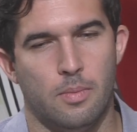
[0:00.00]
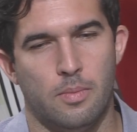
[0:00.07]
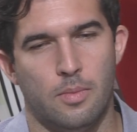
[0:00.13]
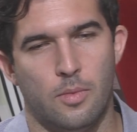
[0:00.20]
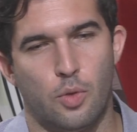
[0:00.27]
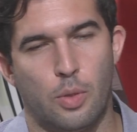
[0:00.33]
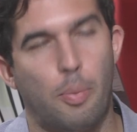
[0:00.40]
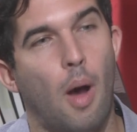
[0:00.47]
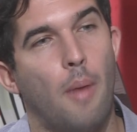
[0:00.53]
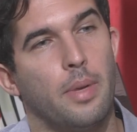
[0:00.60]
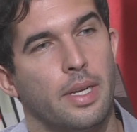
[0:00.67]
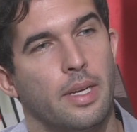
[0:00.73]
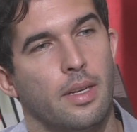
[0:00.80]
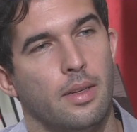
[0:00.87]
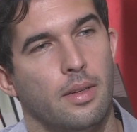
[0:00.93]

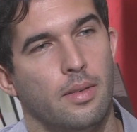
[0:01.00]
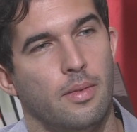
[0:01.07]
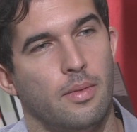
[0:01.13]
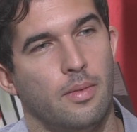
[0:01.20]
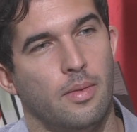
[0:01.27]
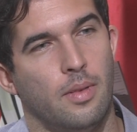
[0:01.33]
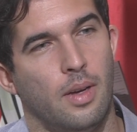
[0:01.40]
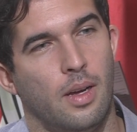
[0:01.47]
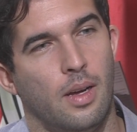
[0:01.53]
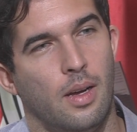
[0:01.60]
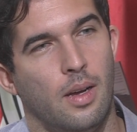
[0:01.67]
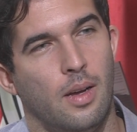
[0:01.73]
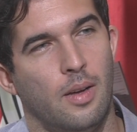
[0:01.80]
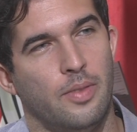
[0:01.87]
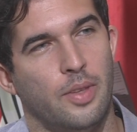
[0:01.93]
Republican,
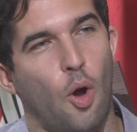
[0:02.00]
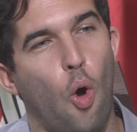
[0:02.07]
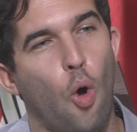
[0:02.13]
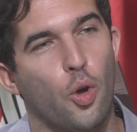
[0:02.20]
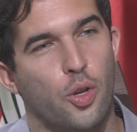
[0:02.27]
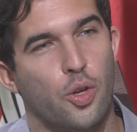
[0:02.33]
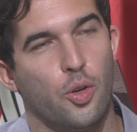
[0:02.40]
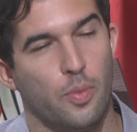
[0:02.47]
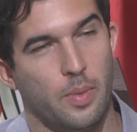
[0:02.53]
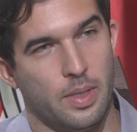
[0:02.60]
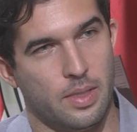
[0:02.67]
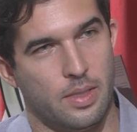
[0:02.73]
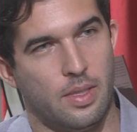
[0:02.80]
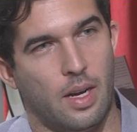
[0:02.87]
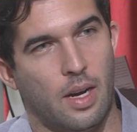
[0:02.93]
the old
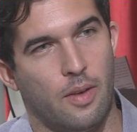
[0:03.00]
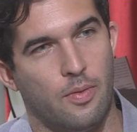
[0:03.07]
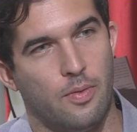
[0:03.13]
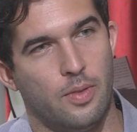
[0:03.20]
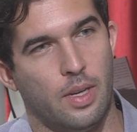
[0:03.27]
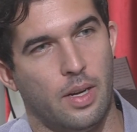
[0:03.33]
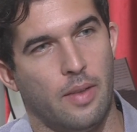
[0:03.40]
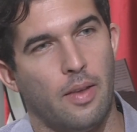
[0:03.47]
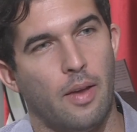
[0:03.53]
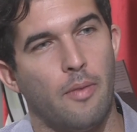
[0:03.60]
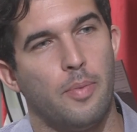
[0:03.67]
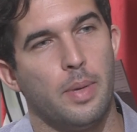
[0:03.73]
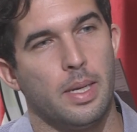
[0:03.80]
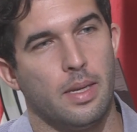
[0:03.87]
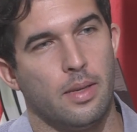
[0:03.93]
Cubans that
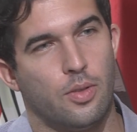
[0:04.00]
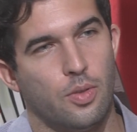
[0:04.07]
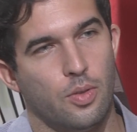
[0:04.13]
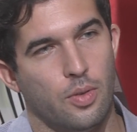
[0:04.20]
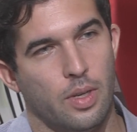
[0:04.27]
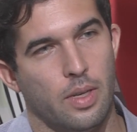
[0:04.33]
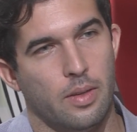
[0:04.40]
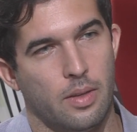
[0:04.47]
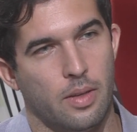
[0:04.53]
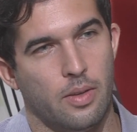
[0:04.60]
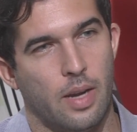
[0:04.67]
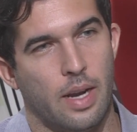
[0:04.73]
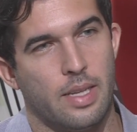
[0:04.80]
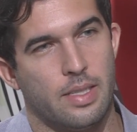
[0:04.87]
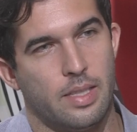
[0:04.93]
have been in the
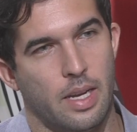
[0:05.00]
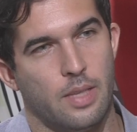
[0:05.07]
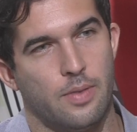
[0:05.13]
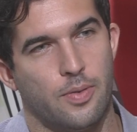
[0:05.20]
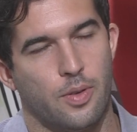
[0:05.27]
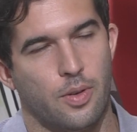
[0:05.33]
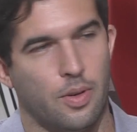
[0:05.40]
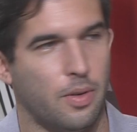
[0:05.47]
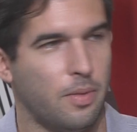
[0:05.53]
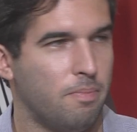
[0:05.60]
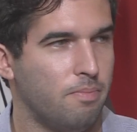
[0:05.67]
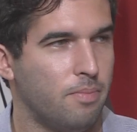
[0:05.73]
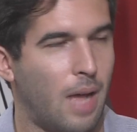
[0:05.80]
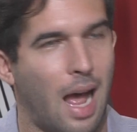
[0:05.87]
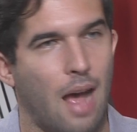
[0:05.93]
United States for
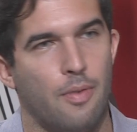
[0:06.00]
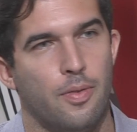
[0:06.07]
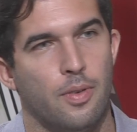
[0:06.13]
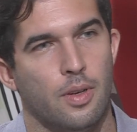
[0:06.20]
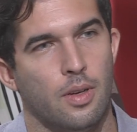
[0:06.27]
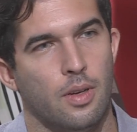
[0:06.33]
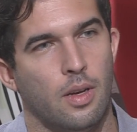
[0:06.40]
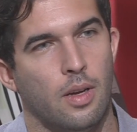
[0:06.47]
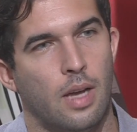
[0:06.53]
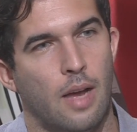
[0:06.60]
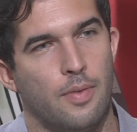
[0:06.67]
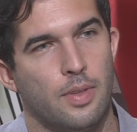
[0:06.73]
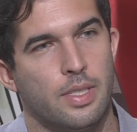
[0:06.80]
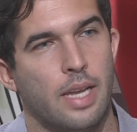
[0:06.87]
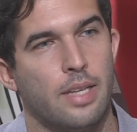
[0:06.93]
half
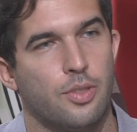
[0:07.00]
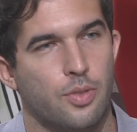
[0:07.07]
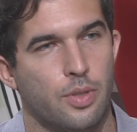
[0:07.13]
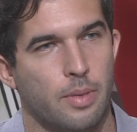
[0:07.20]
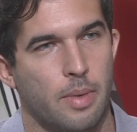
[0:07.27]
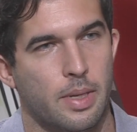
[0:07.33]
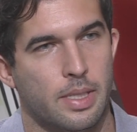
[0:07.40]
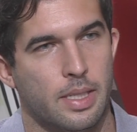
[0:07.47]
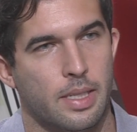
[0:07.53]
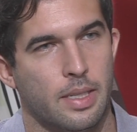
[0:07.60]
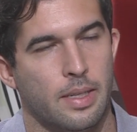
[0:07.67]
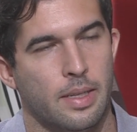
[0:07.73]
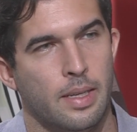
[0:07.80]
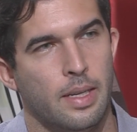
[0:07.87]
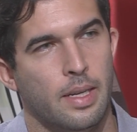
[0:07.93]
a century,
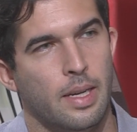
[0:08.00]
basically.